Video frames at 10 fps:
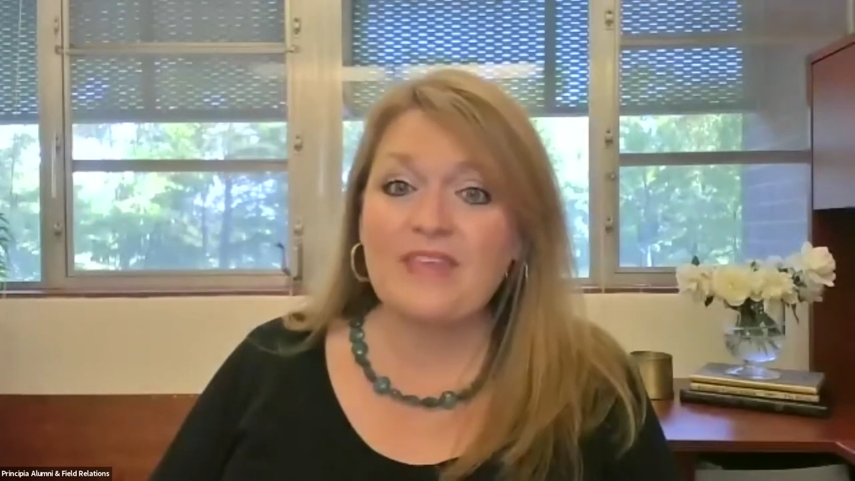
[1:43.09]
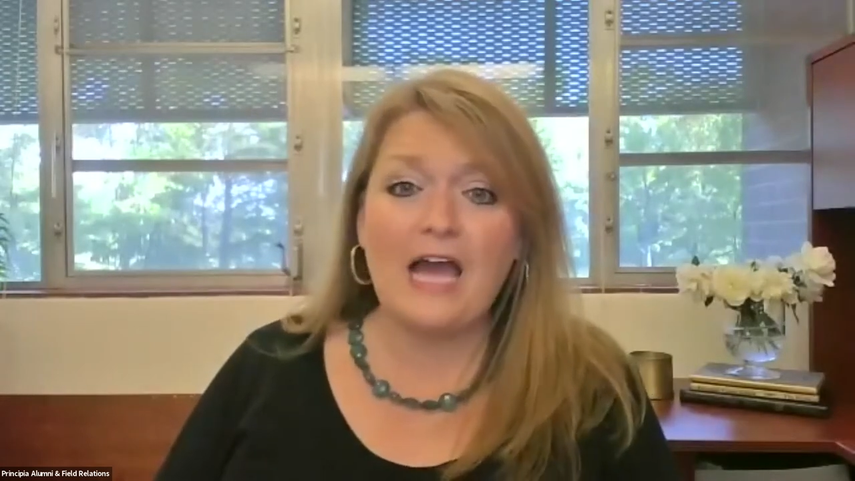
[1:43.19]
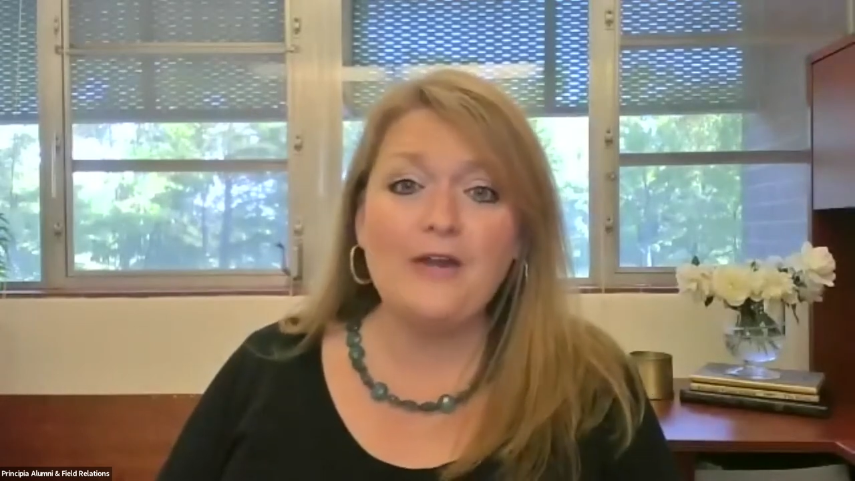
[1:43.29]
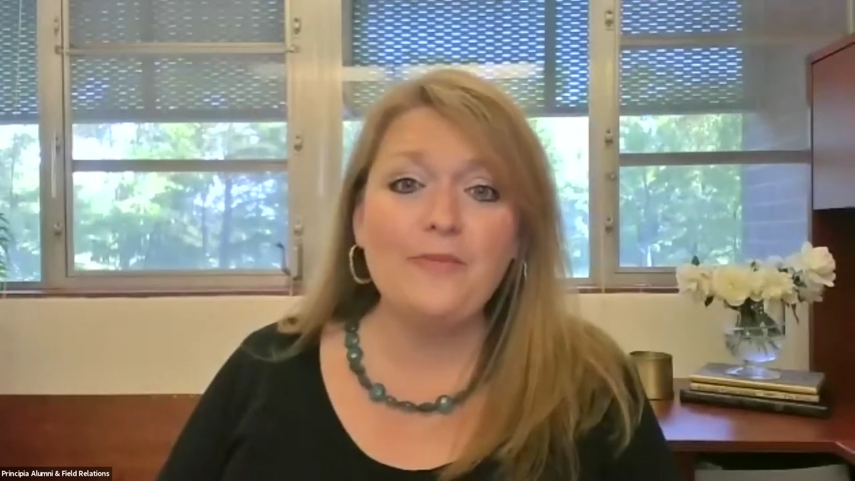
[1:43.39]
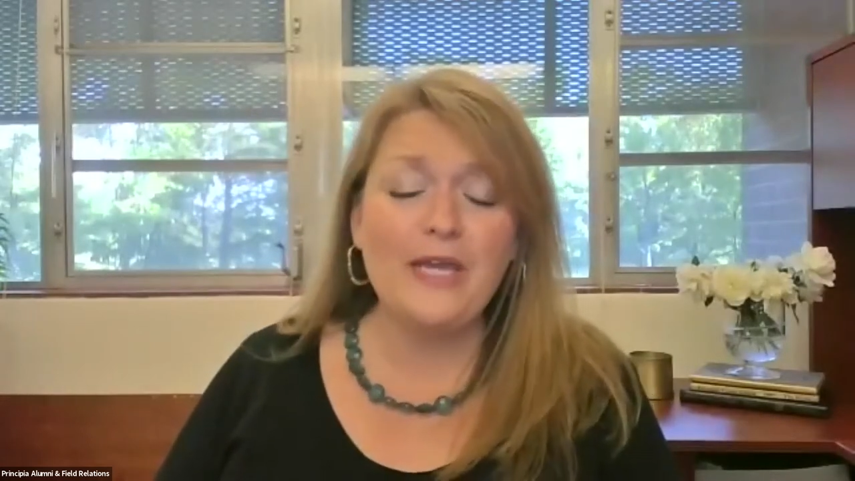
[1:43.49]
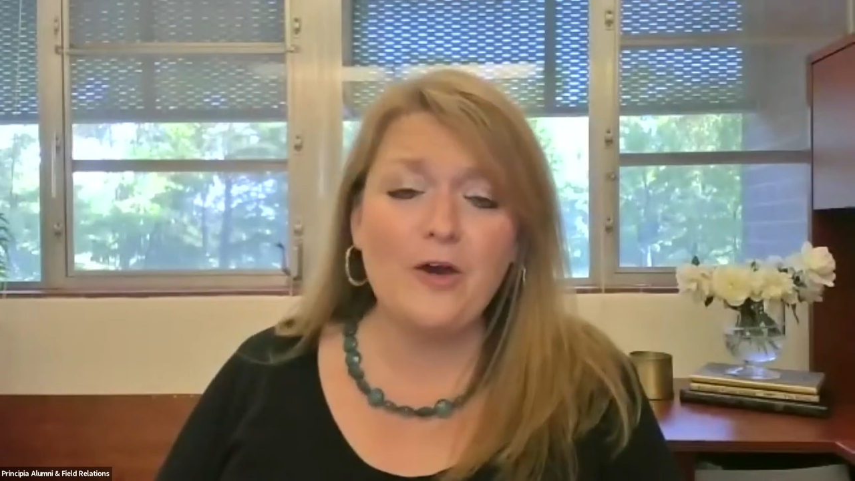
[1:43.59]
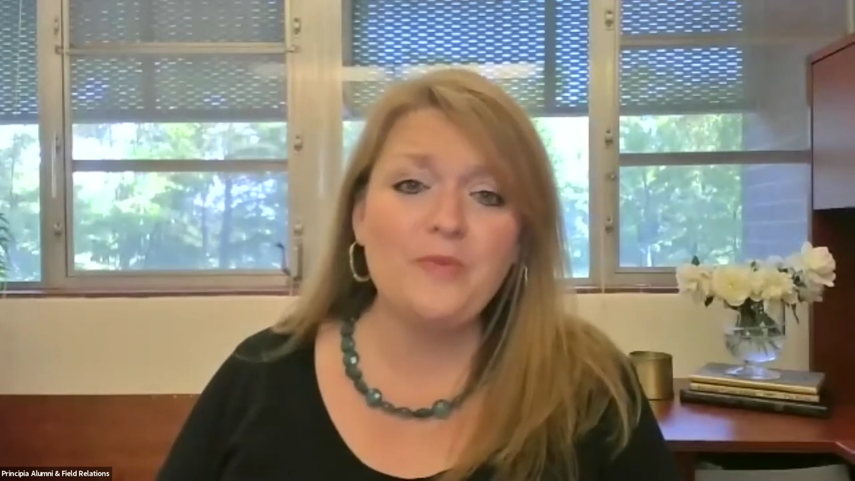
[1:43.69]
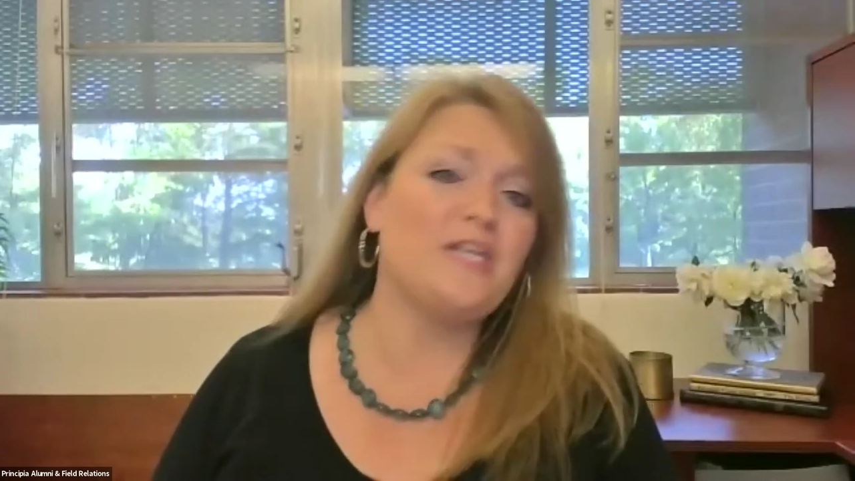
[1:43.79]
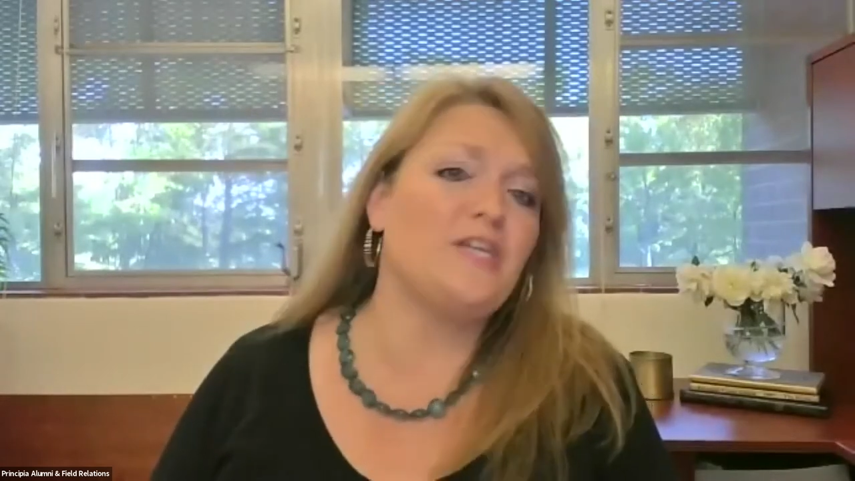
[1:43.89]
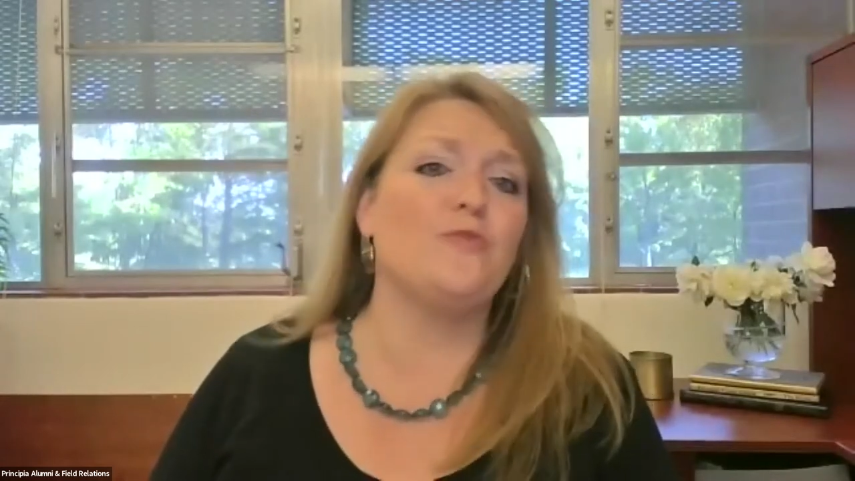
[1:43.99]
And we hope
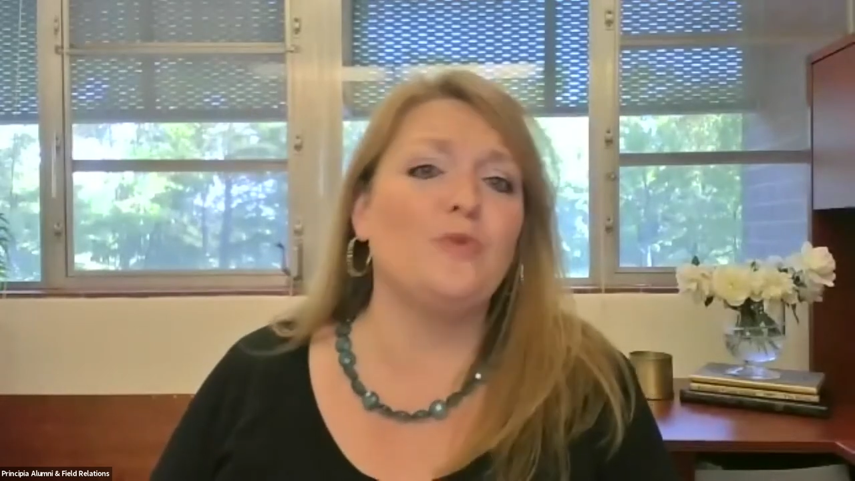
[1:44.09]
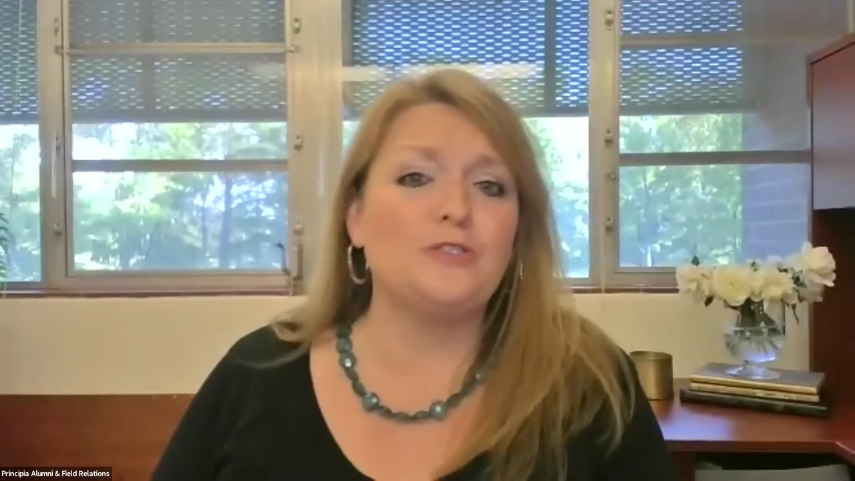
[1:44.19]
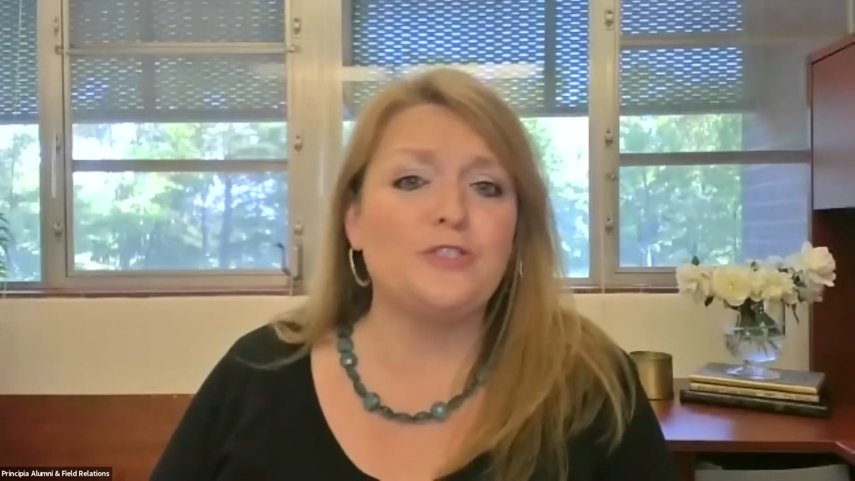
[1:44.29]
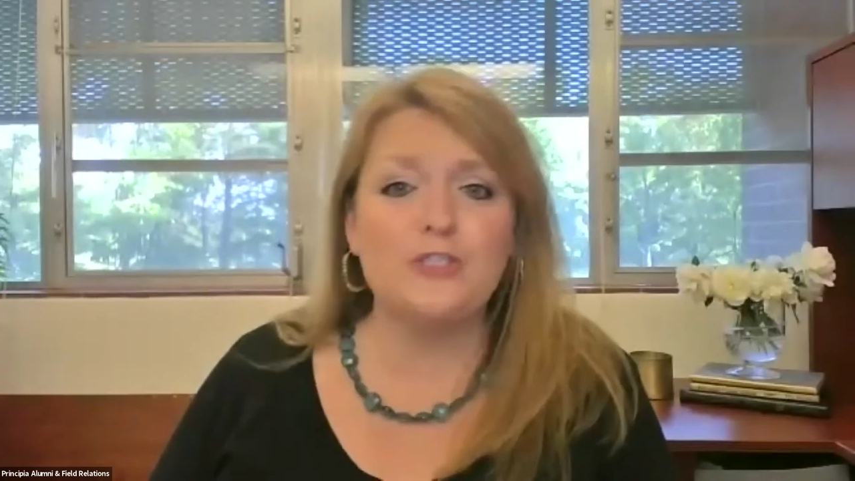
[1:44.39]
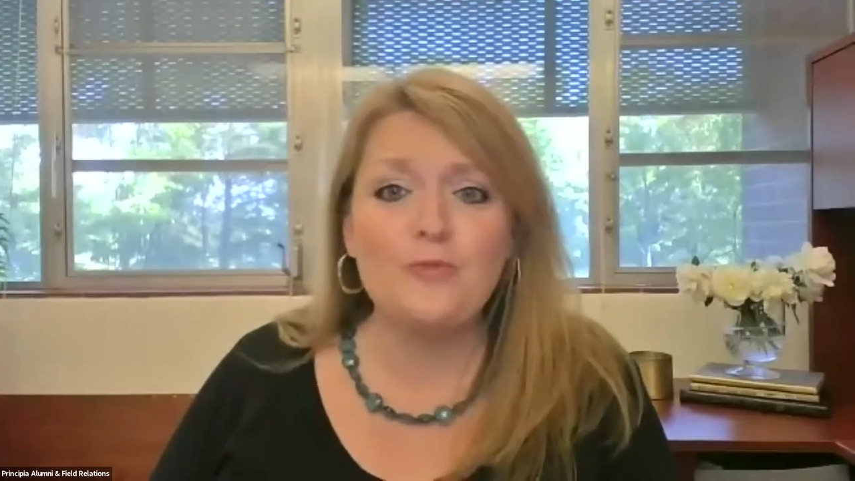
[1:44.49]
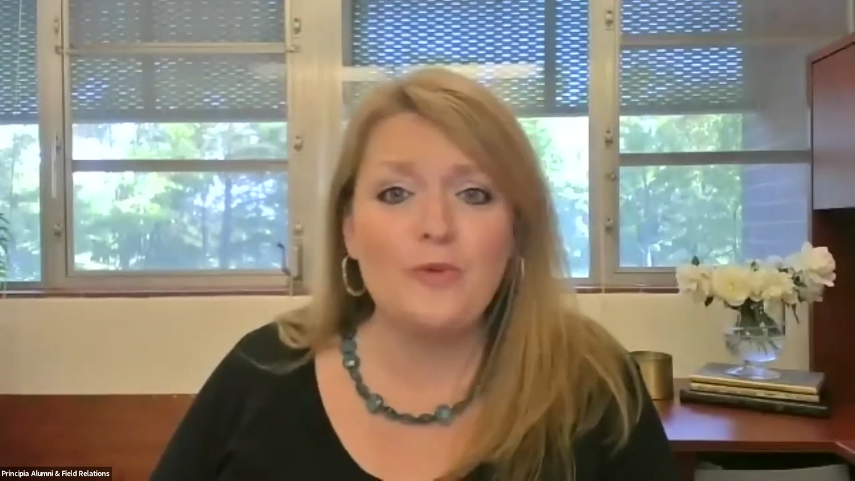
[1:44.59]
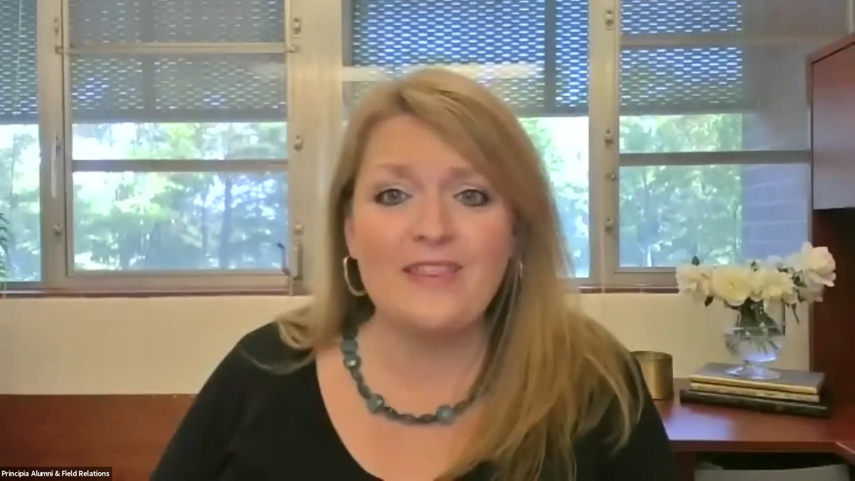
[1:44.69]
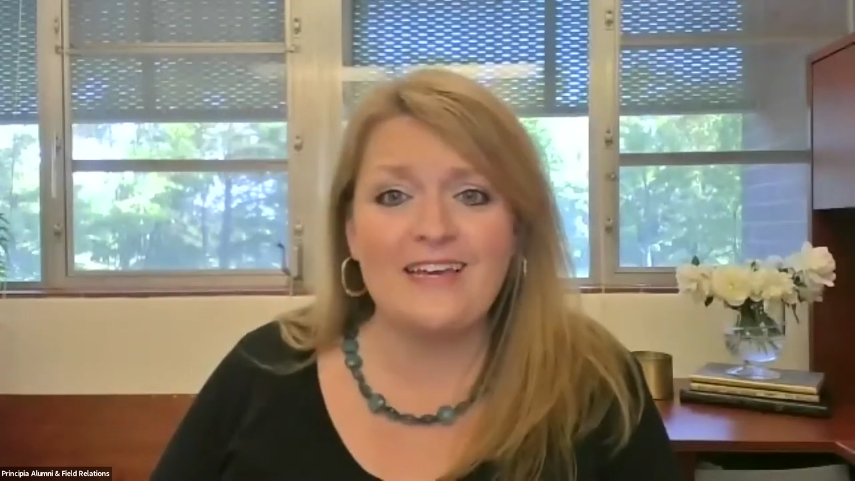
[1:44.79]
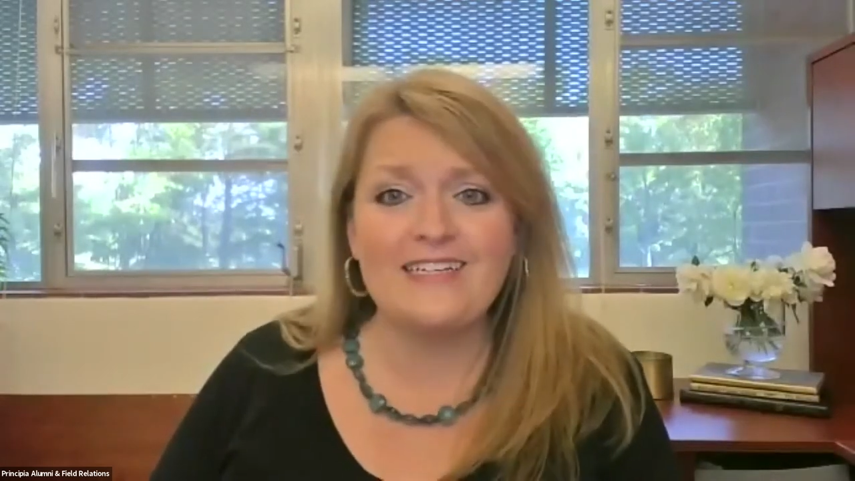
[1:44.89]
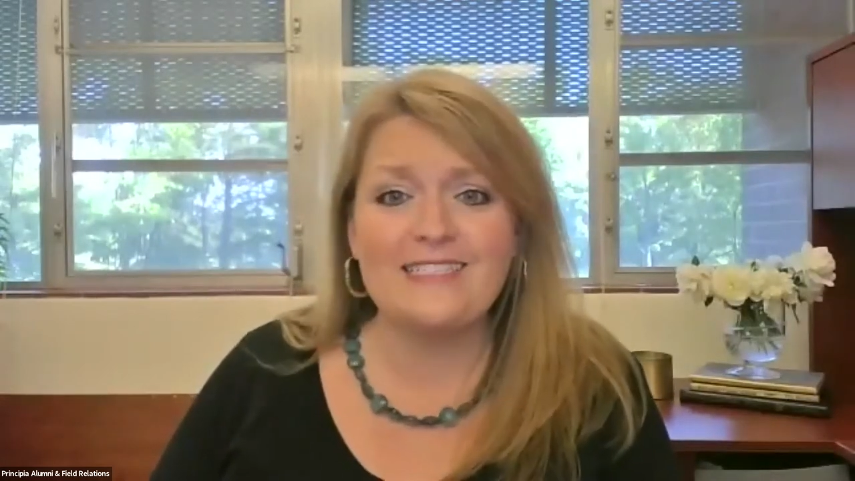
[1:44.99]
that you will Zoom
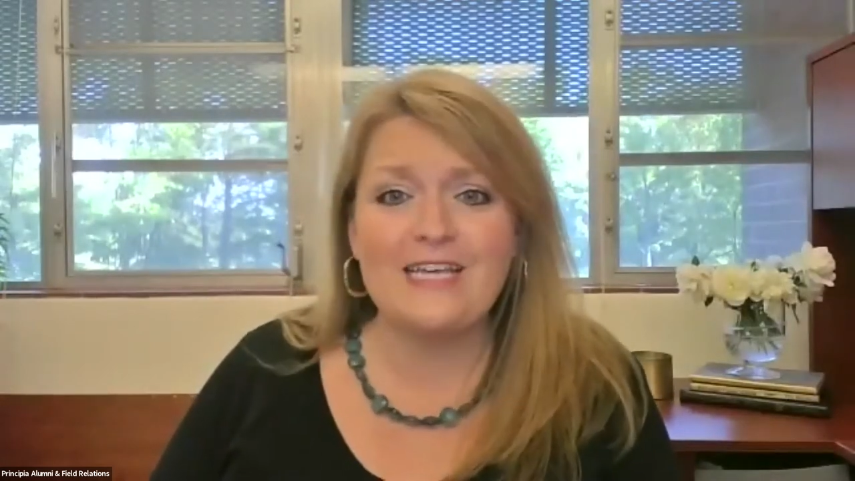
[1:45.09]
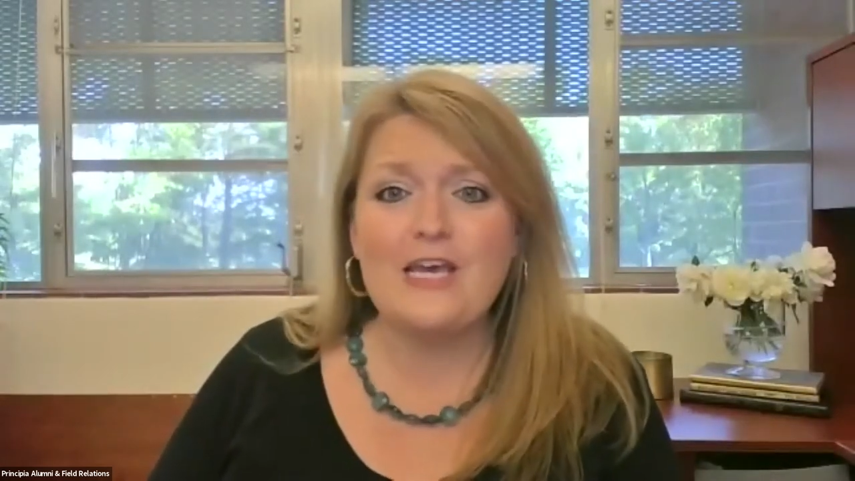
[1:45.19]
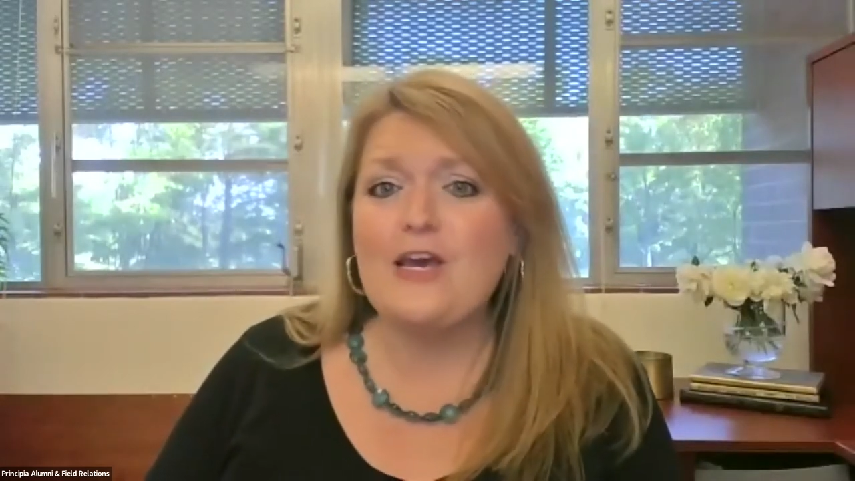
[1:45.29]
with us